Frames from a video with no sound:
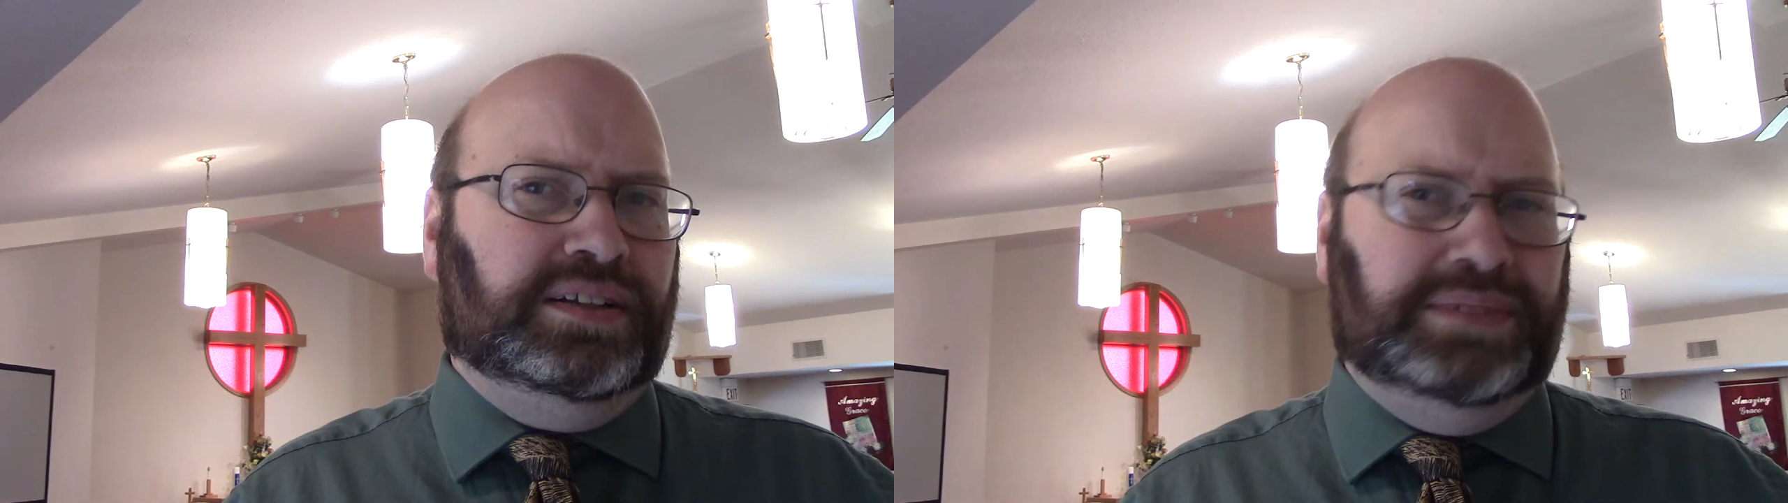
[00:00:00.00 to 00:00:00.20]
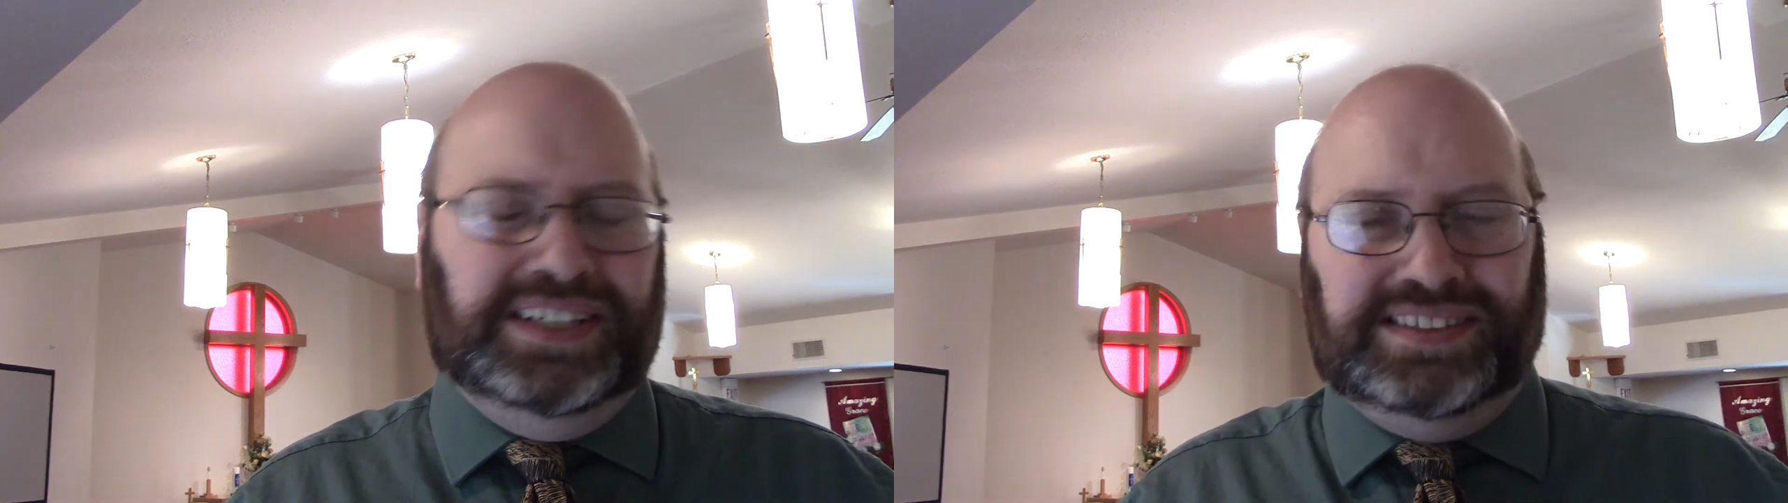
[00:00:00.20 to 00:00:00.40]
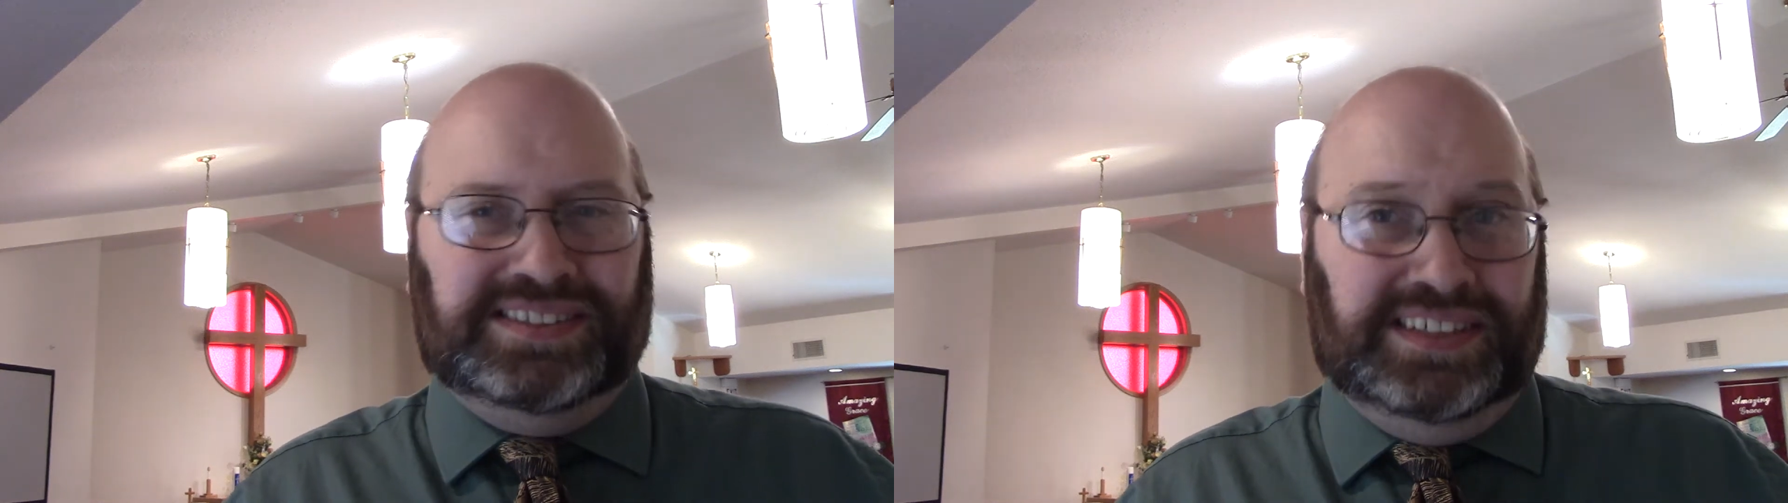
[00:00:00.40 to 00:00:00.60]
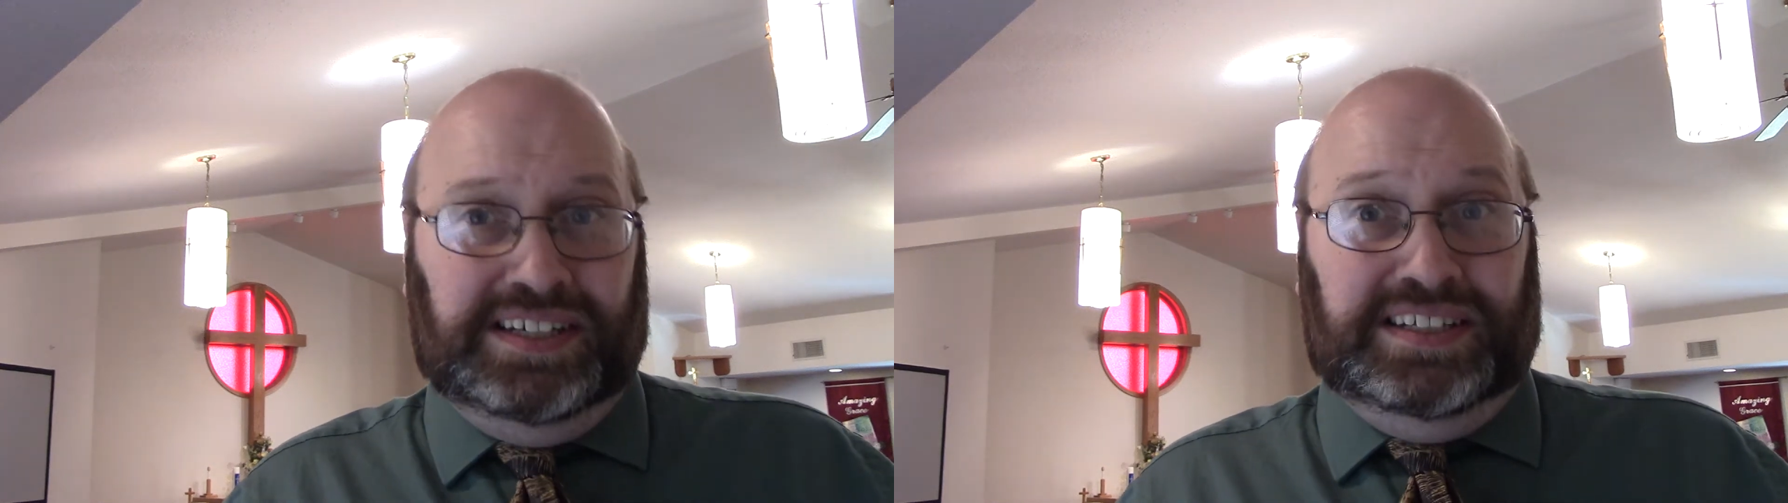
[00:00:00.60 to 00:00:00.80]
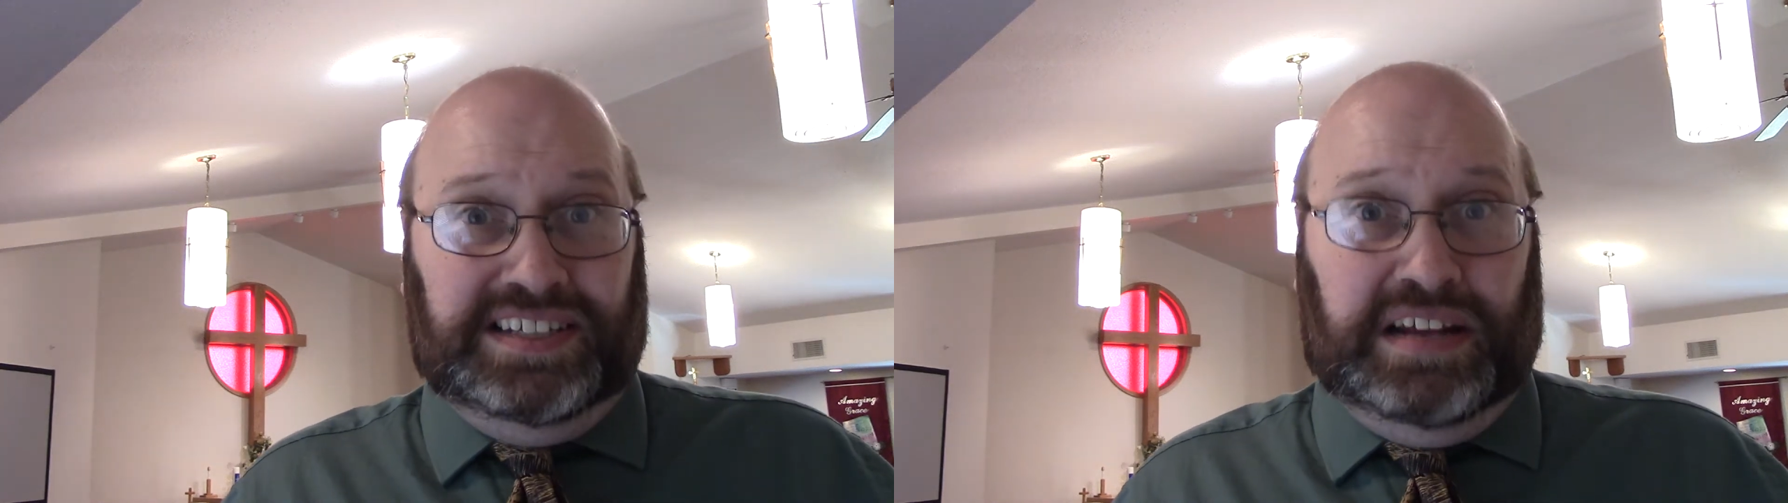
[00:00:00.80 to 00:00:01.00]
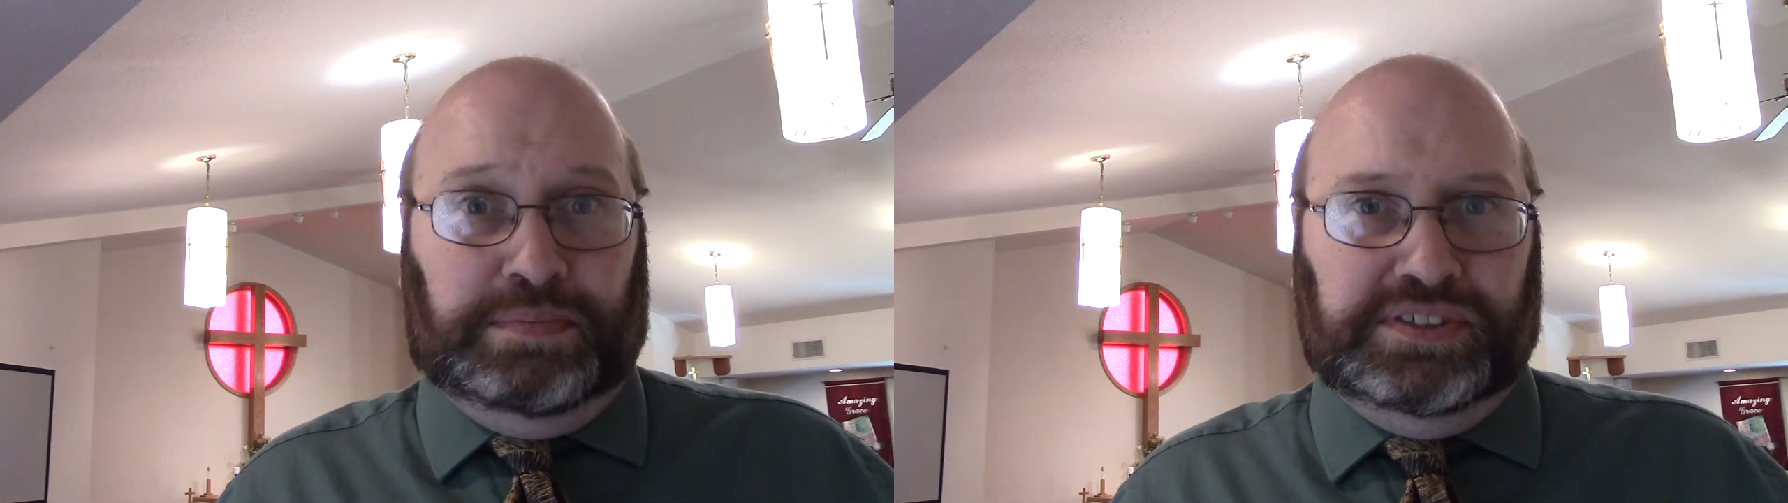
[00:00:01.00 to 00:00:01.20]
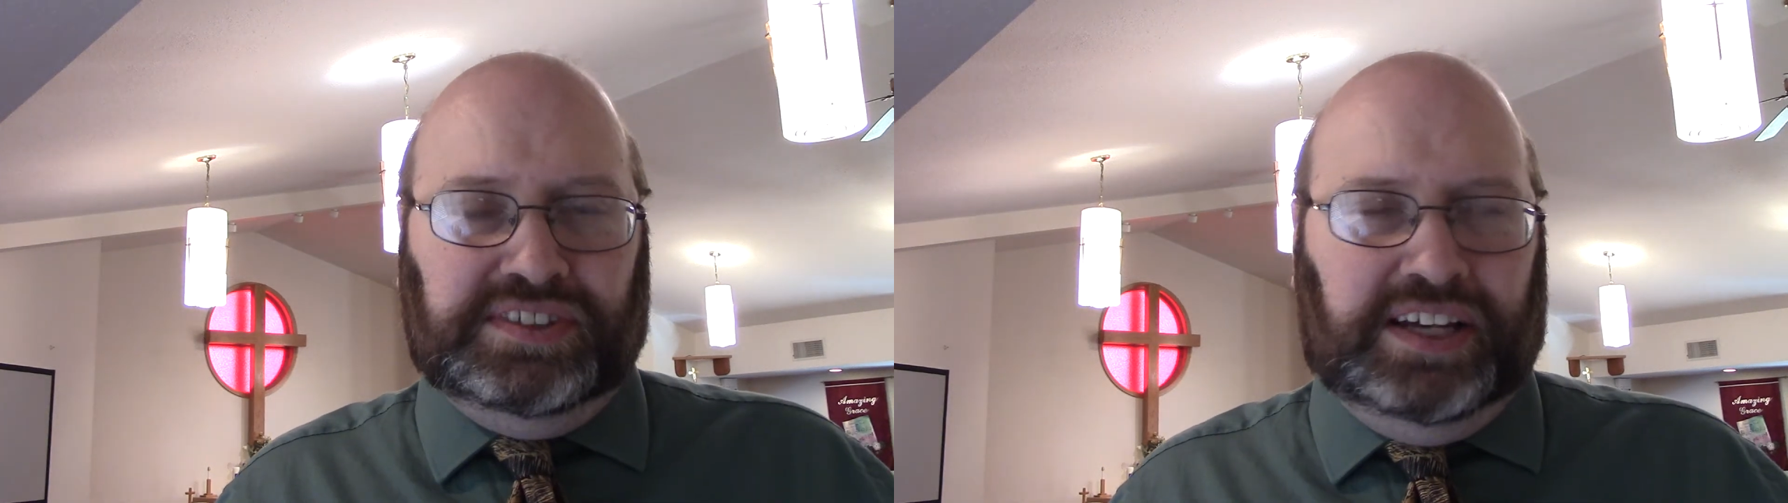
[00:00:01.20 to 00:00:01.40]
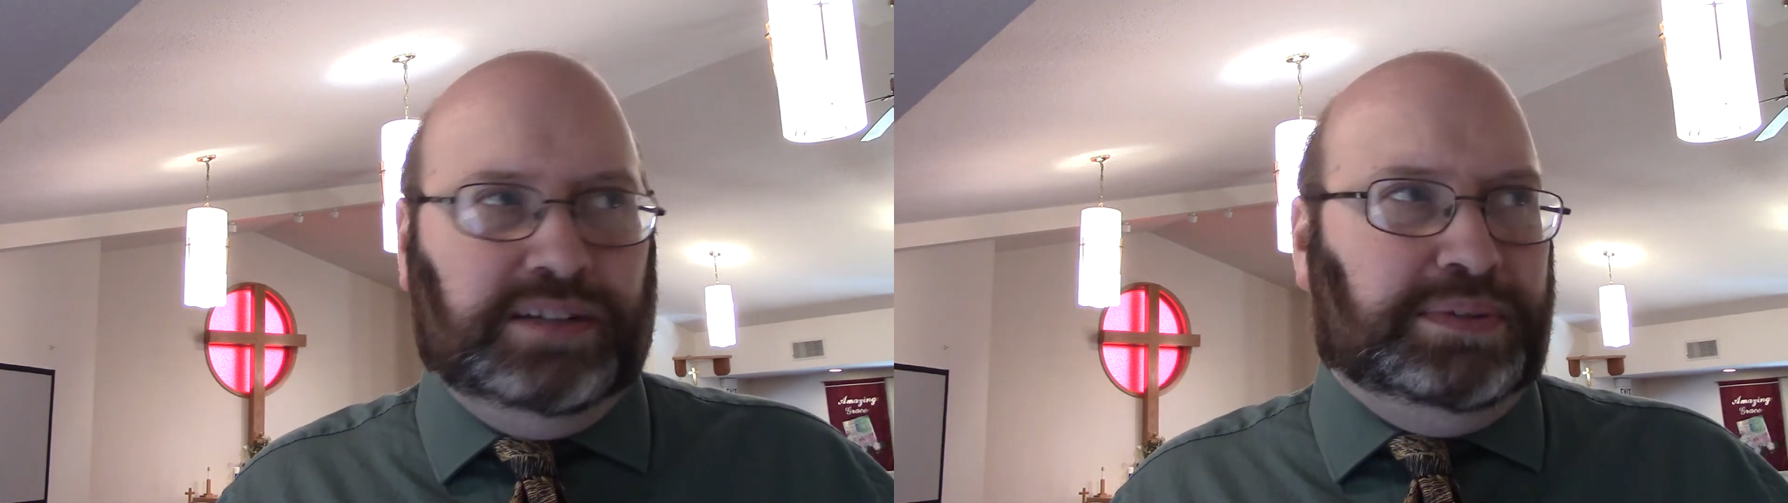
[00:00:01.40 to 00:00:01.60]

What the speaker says: I mean, it's 10%,